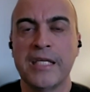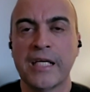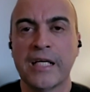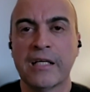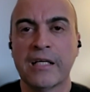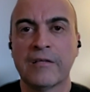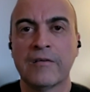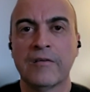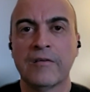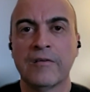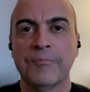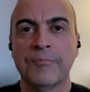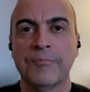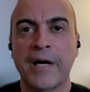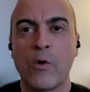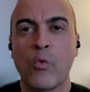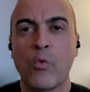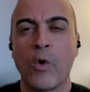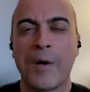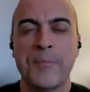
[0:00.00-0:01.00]
media.
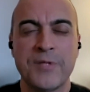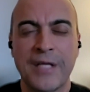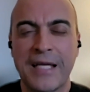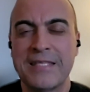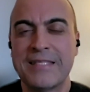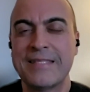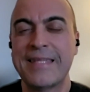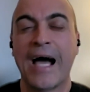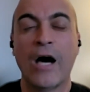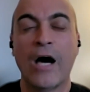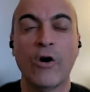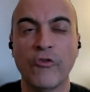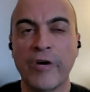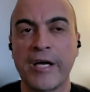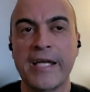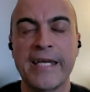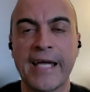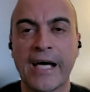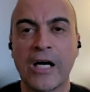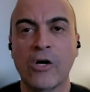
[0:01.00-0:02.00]
My website's
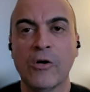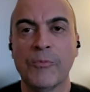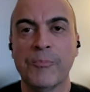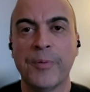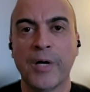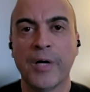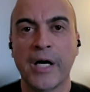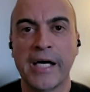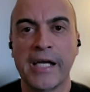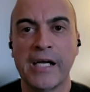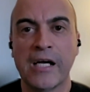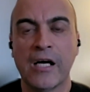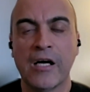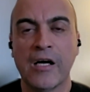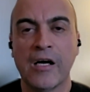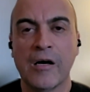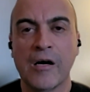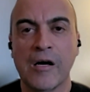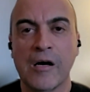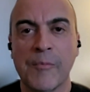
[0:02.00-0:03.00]
down right now, but
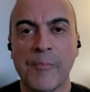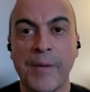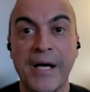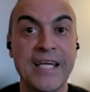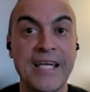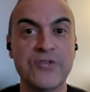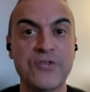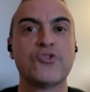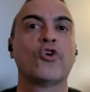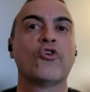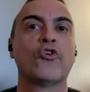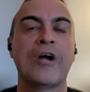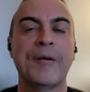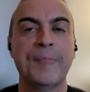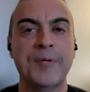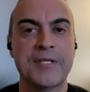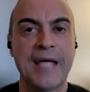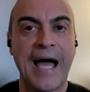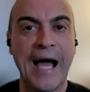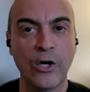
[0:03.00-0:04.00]
my
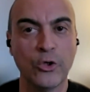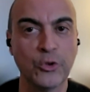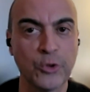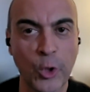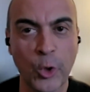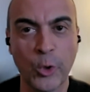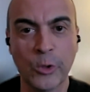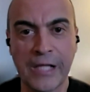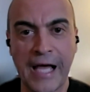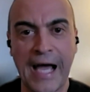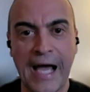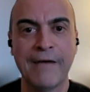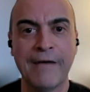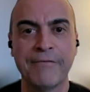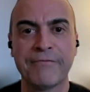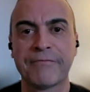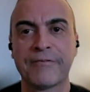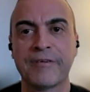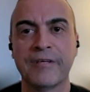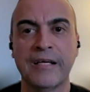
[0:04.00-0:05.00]
Instagram is Aldo
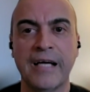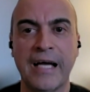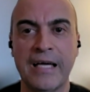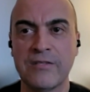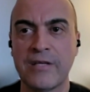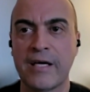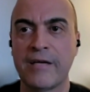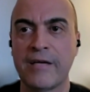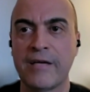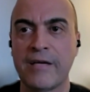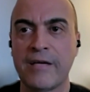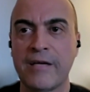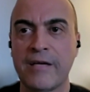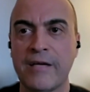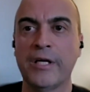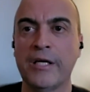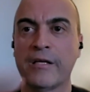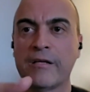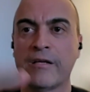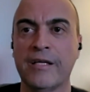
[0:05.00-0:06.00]
Laugh, as I
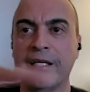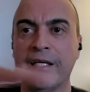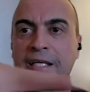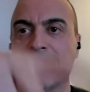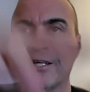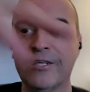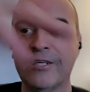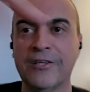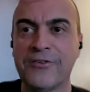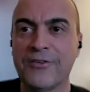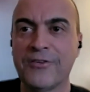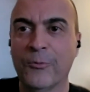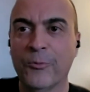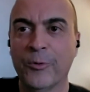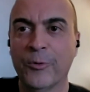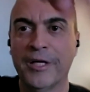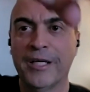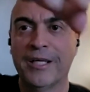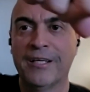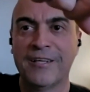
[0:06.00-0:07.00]
wrote it here
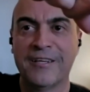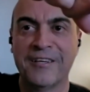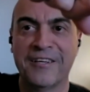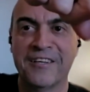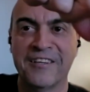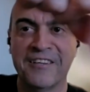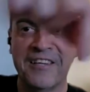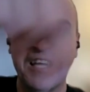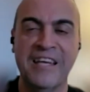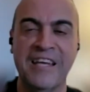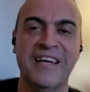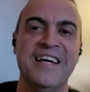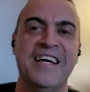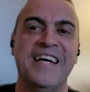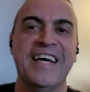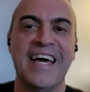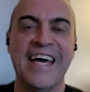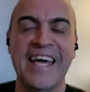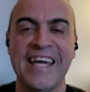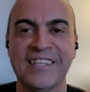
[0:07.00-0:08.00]
somewhere.
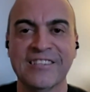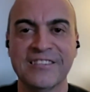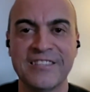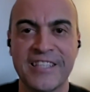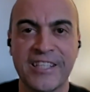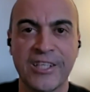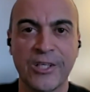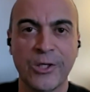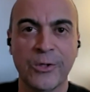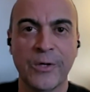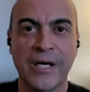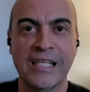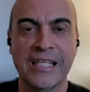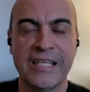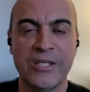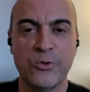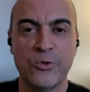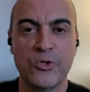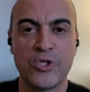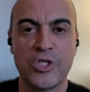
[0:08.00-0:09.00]
Aldo
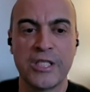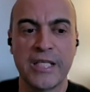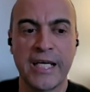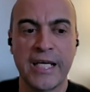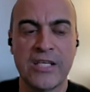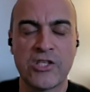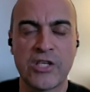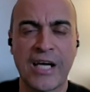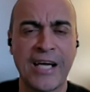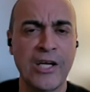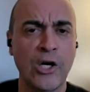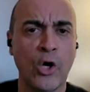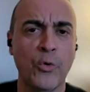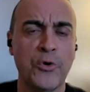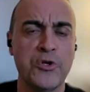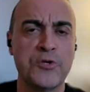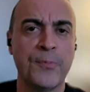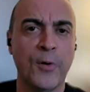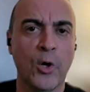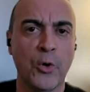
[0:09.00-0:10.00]
Laugh. I
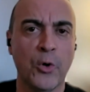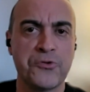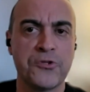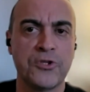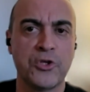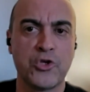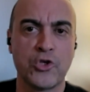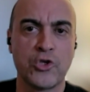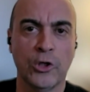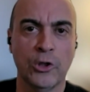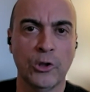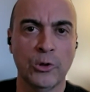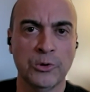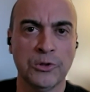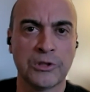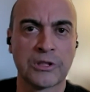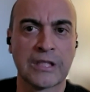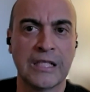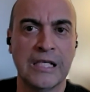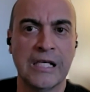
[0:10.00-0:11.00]
always post the
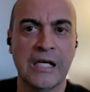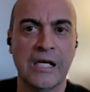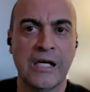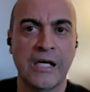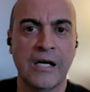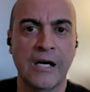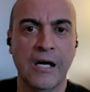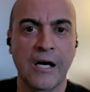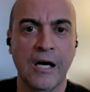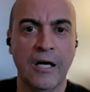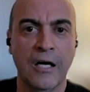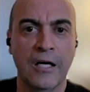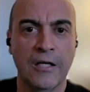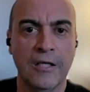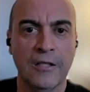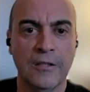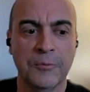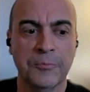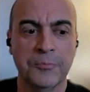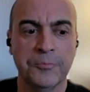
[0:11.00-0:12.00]
shows.
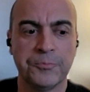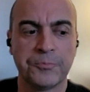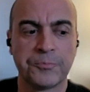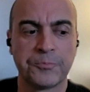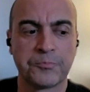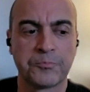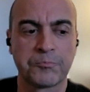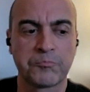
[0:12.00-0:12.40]
So